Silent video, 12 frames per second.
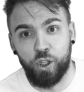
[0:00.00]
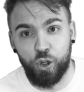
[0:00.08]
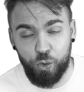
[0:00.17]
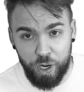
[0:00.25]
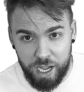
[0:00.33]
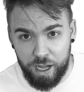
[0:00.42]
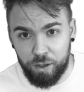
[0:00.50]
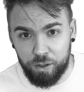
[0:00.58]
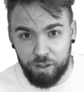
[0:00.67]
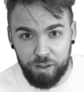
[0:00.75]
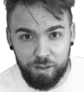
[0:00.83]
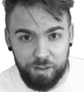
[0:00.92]
Look
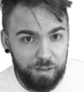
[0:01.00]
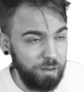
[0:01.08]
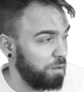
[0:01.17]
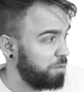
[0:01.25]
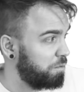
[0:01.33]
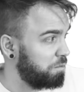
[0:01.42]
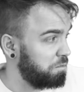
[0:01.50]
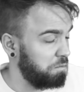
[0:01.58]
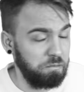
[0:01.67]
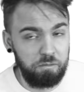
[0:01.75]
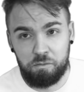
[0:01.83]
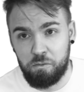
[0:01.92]
around.
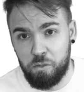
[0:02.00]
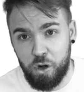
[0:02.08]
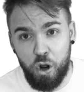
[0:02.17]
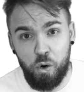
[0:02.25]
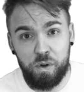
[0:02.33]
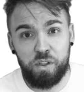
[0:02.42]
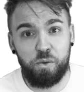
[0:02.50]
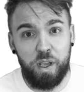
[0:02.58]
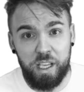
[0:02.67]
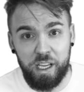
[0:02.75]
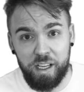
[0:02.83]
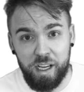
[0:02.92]
No one's
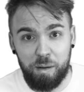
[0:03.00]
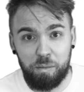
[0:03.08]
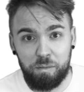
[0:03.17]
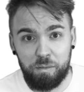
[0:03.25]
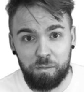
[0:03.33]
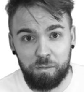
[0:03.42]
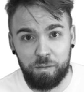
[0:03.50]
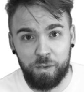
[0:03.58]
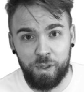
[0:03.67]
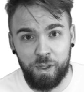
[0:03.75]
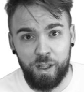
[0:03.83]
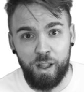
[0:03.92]
waking up.
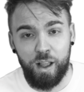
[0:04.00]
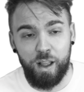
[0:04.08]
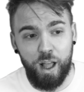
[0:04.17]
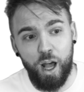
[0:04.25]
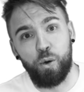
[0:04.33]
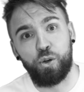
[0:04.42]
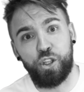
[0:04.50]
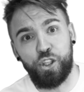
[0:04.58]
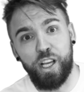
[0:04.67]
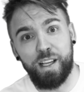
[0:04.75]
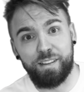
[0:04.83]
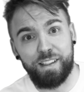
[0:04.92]
Oh
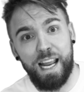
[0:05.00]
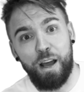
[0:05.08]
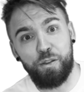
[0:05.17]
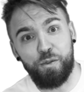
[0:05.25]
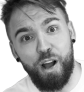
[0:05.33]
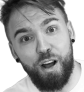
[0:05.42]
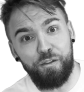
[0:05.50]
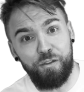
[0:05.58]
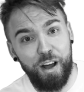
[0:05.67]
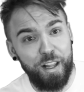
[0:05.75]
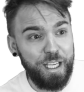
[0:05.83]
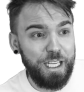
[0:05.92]
shit, now they're all
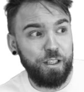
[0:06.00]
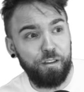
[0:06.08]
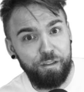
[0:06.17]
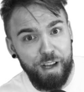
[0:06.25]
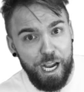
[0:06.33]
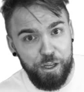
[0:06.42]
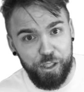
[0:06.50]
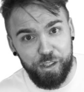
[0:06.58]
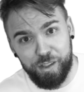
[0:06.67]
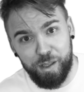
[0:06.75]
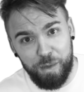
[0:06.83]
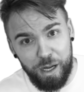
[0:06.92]
falling into fascism.